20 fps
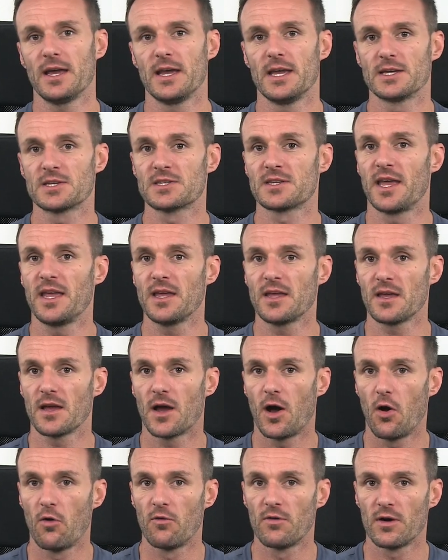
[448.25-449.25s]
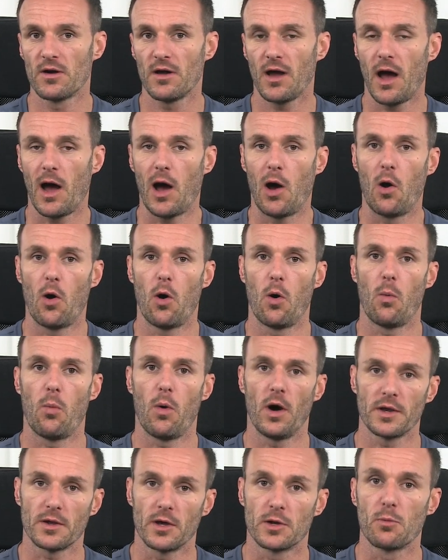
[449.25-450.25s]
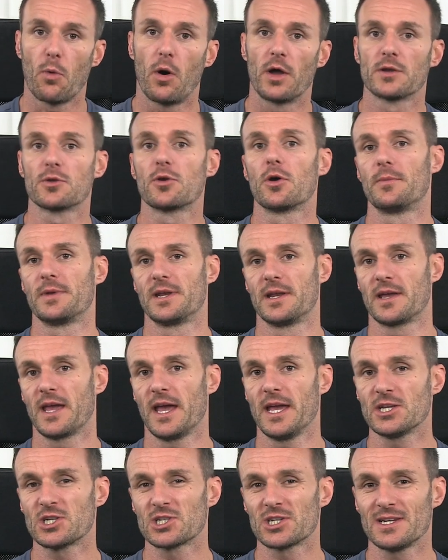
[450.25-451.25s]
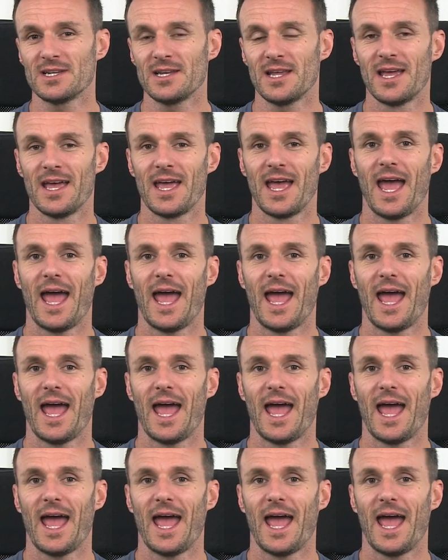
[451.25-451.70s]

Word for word: is taking over our one-on-one communication